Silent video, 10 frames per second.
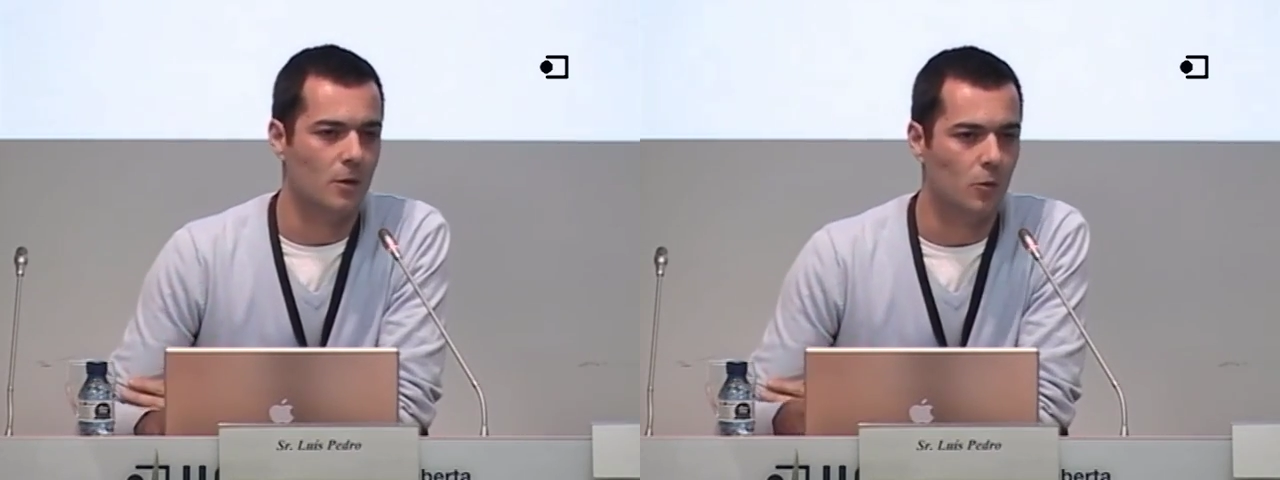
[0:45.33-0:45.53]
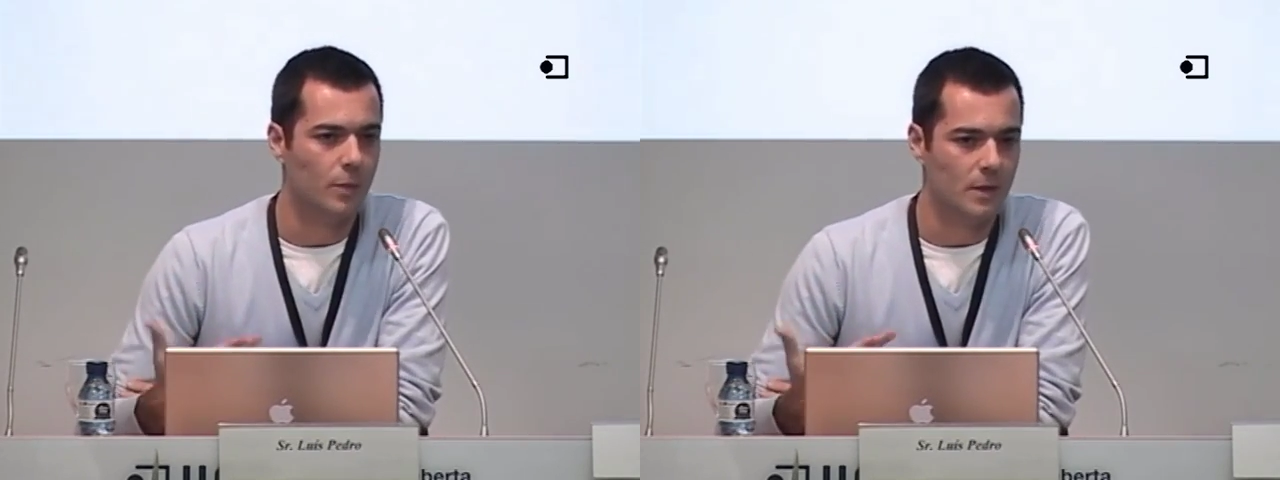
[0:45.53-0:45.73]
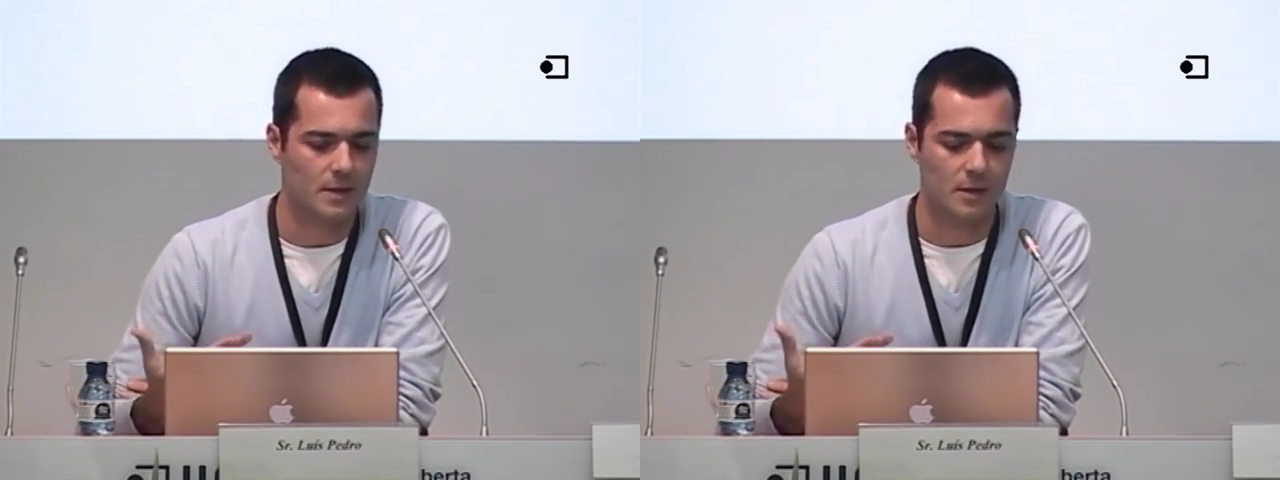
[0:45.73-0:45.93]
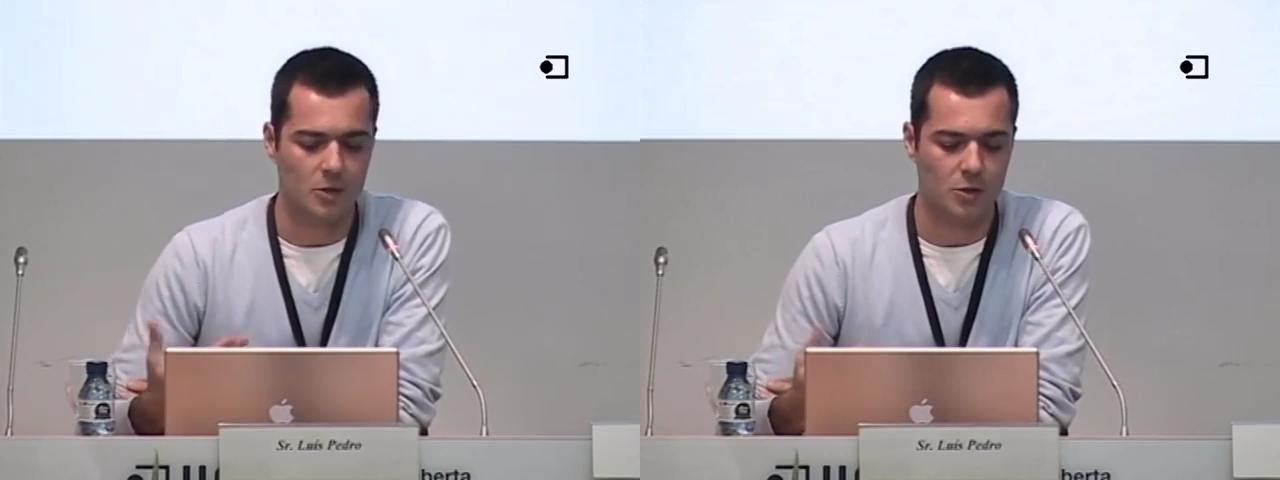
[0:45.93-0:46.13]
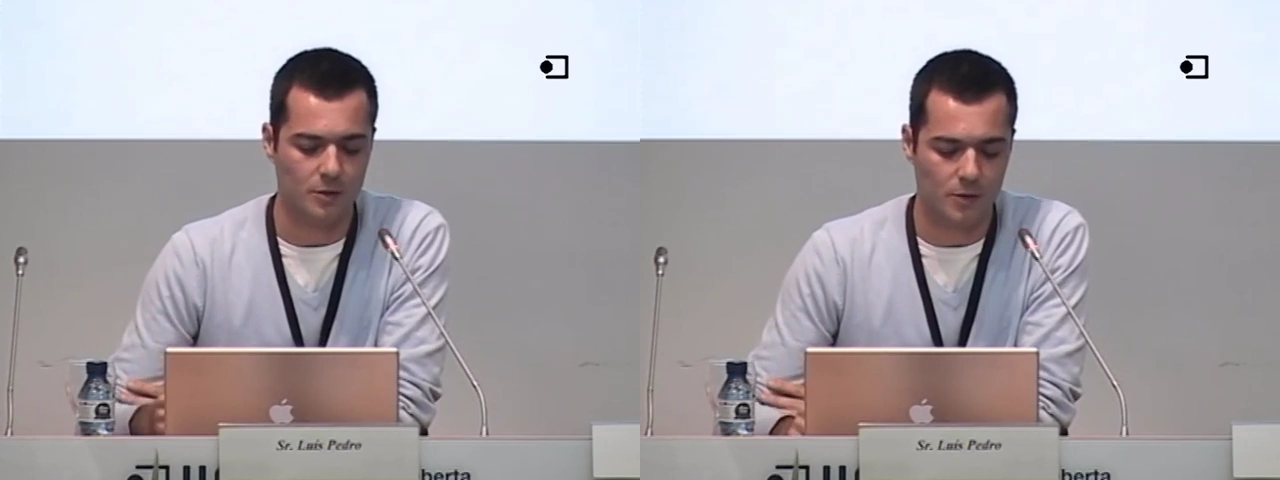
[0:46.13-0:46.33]
The openness
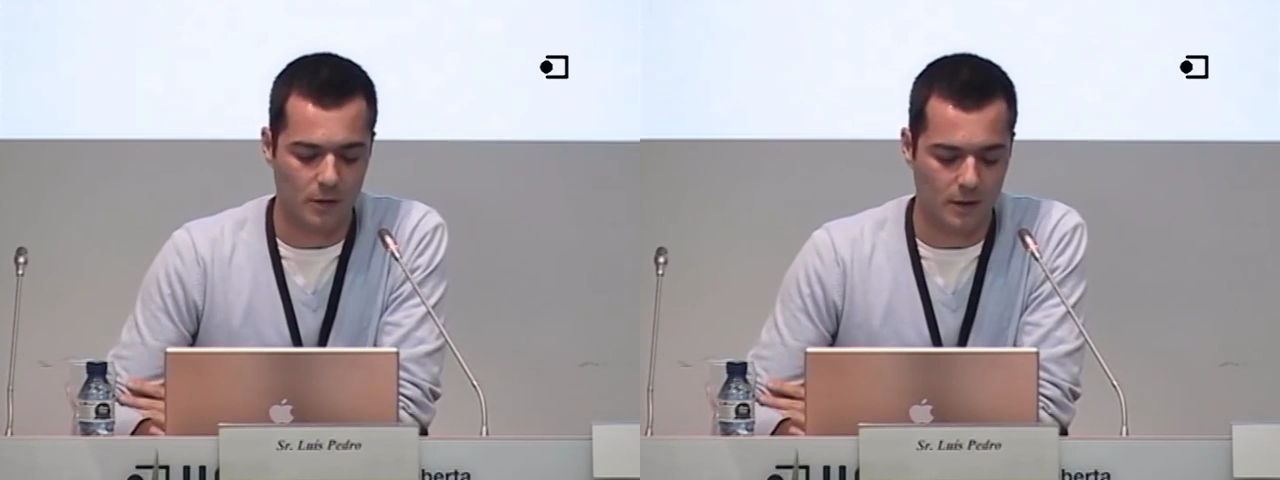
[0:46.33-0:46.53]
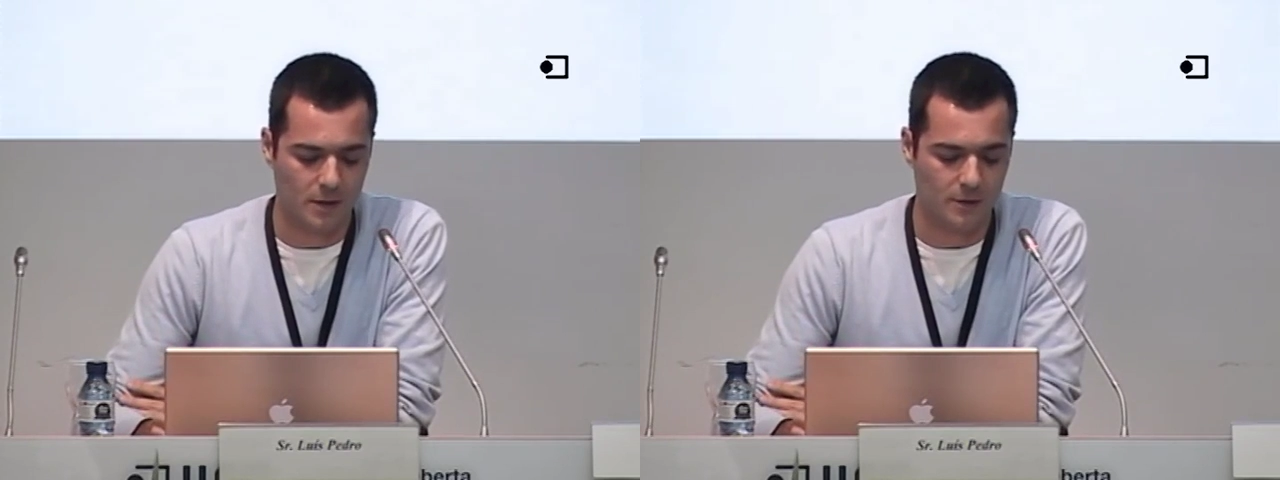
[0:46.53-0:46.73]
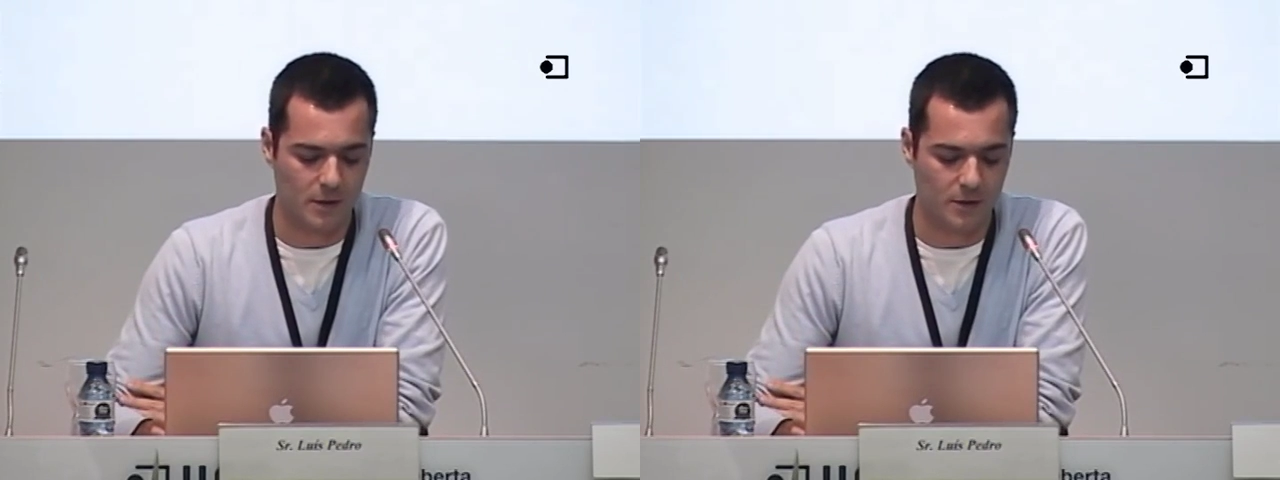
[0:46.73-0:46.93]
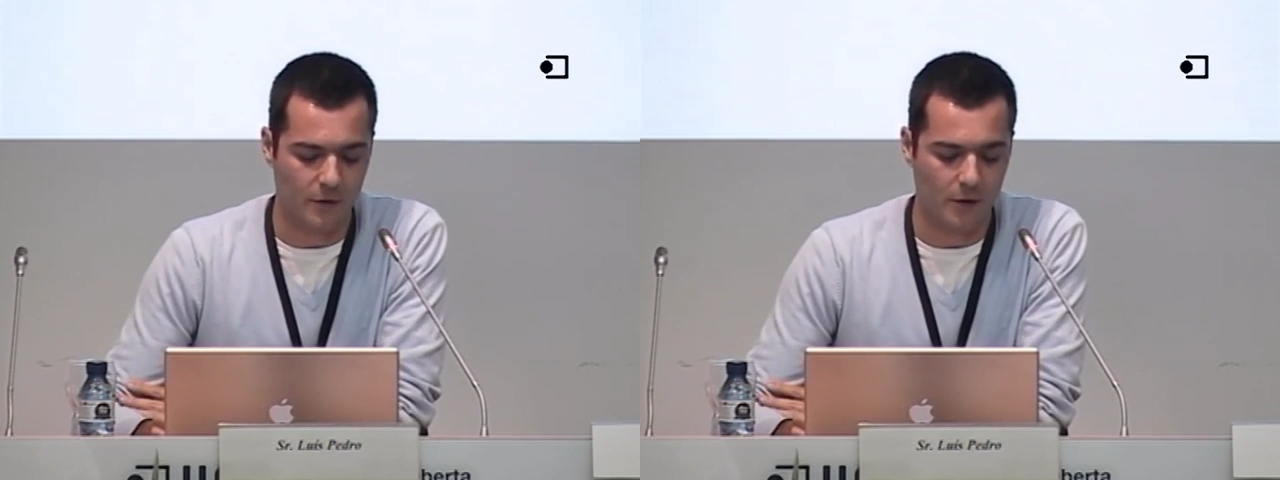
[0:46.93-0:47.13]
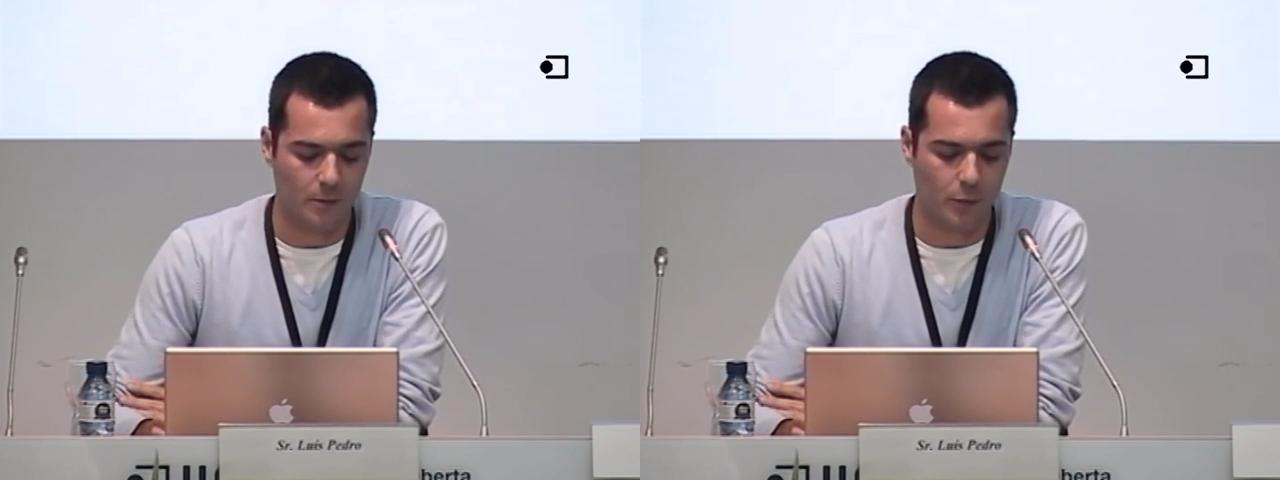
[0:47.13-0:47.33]
issue is
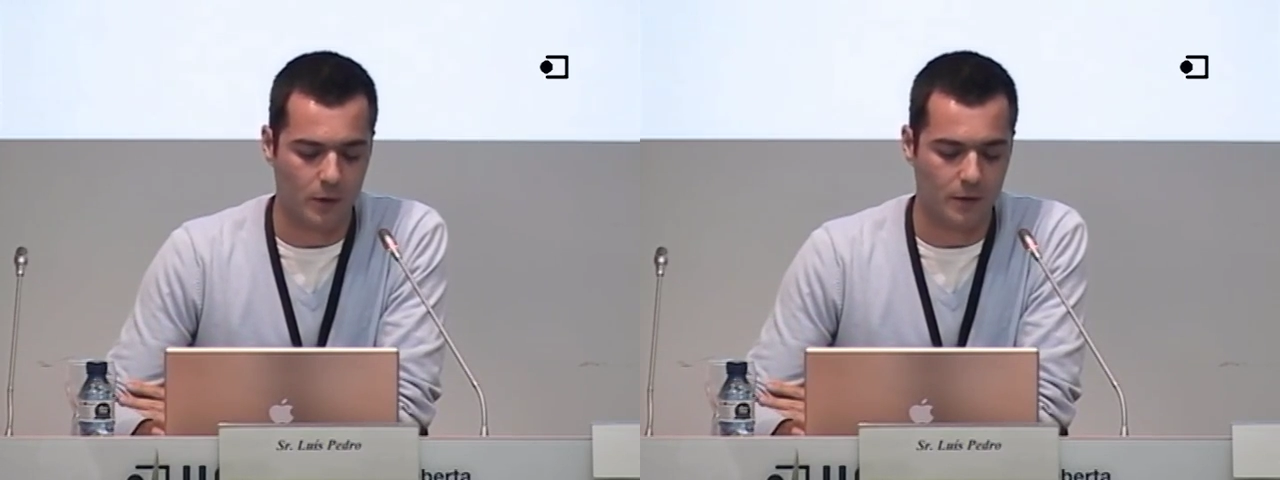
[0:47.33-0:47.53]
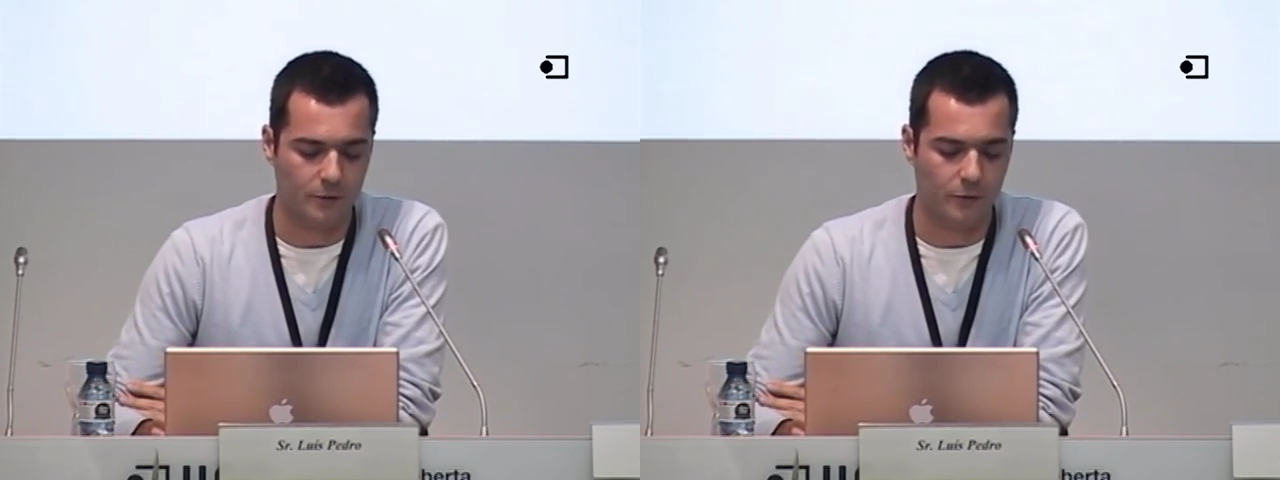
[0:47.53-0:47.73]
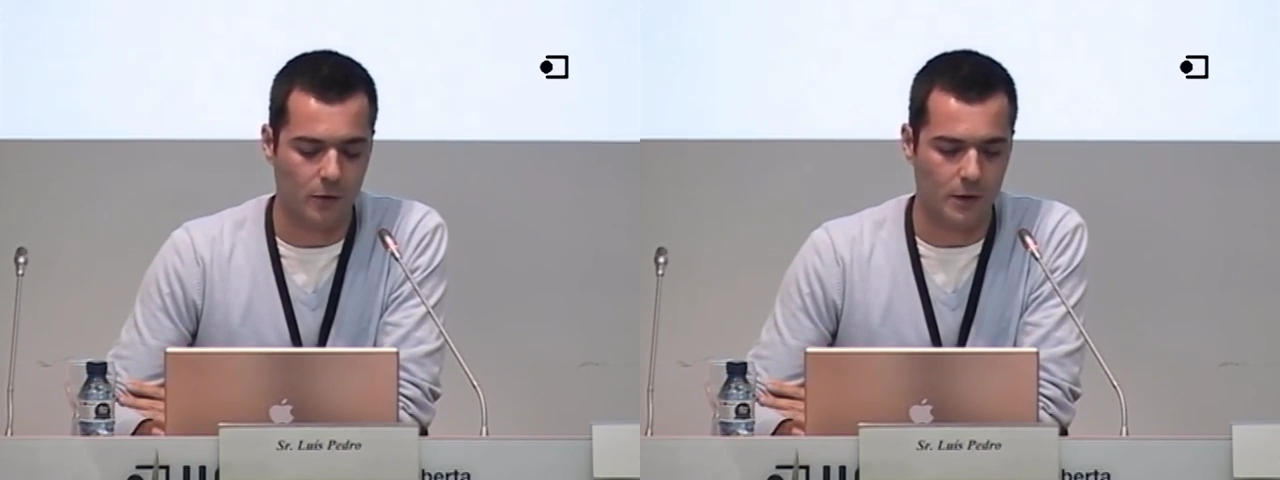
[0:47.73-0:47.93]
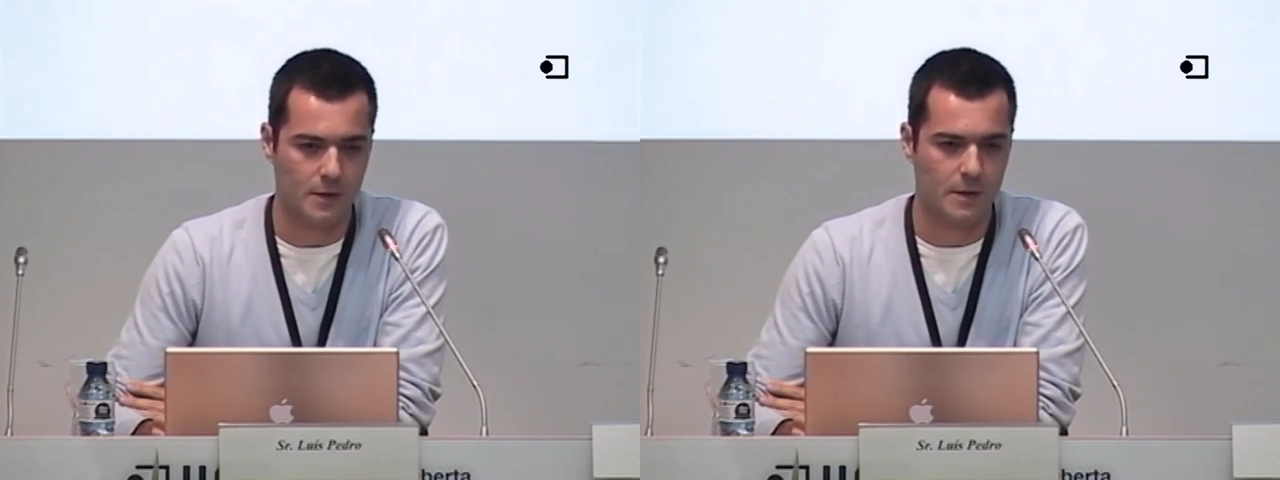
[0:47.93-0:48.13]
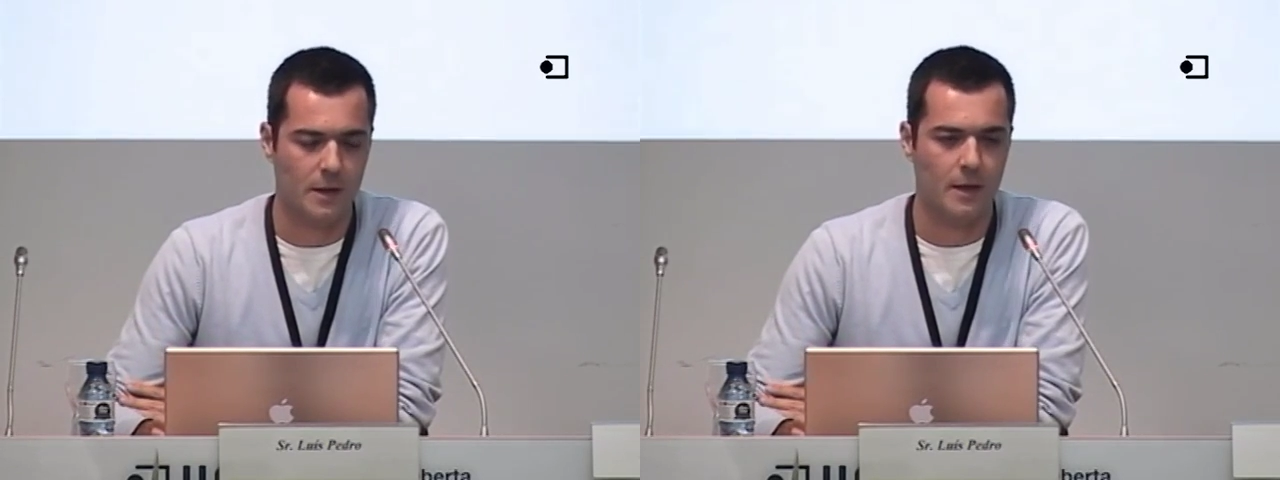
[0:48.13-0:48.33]
very important for
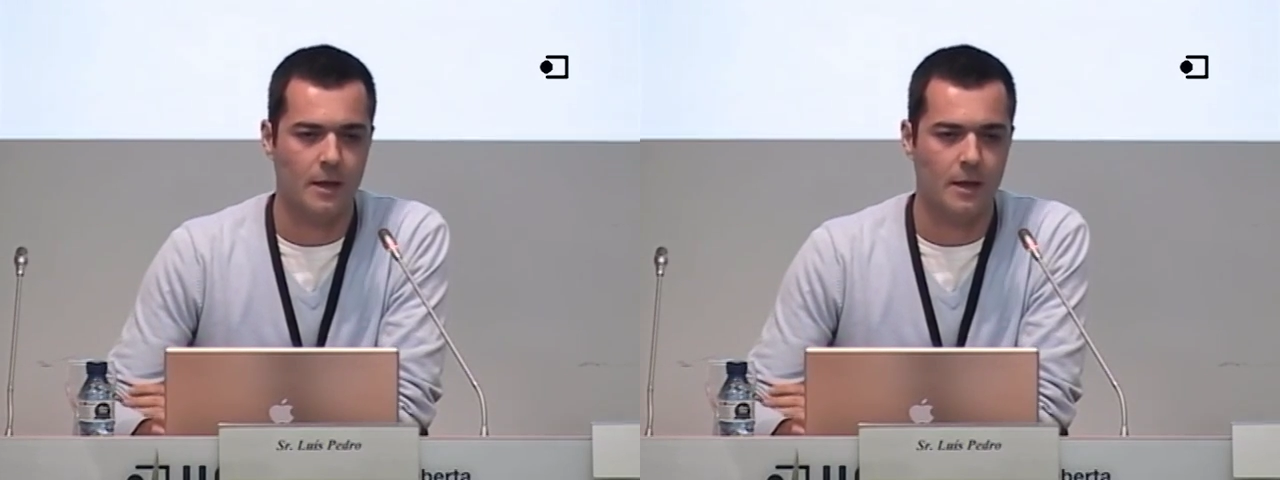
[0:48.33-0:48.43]
us,